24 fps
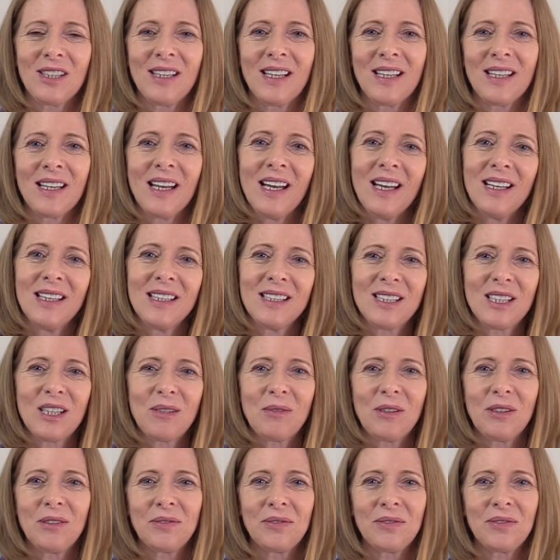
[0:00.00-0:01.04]
and some
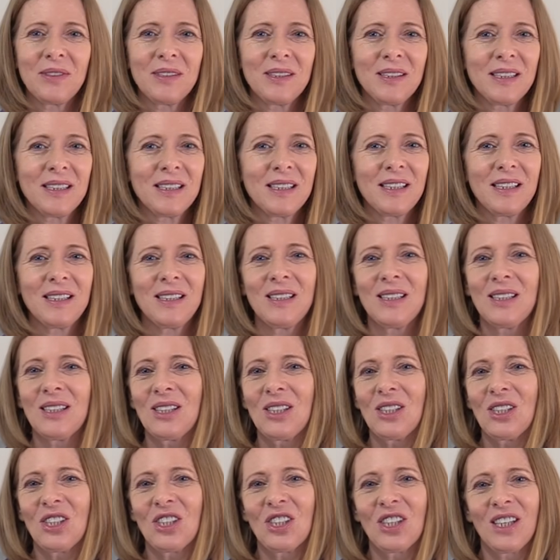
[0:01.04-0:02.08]
of this
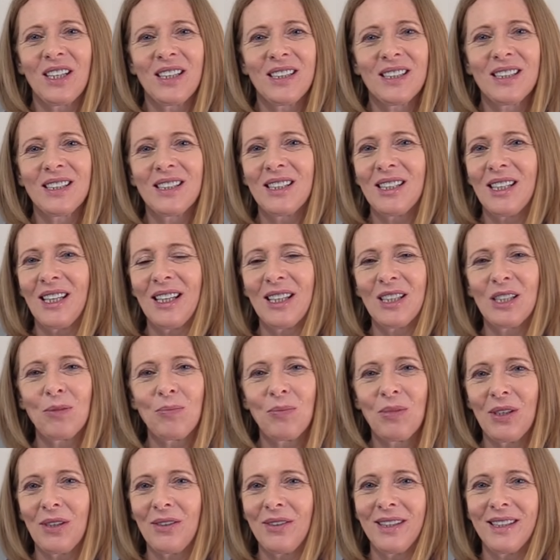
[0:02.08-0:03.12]
is just
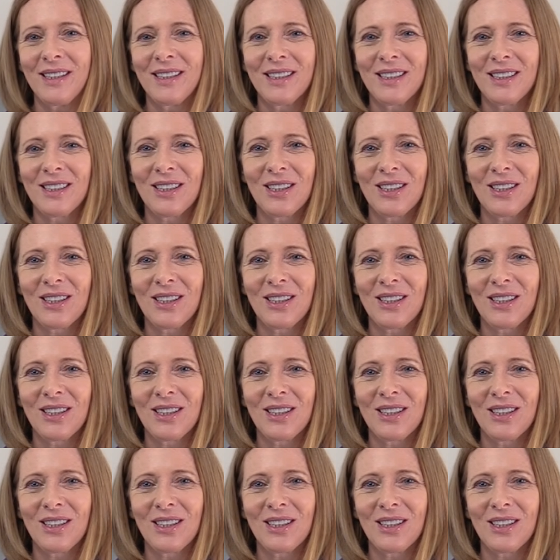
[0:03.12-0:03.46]
experience.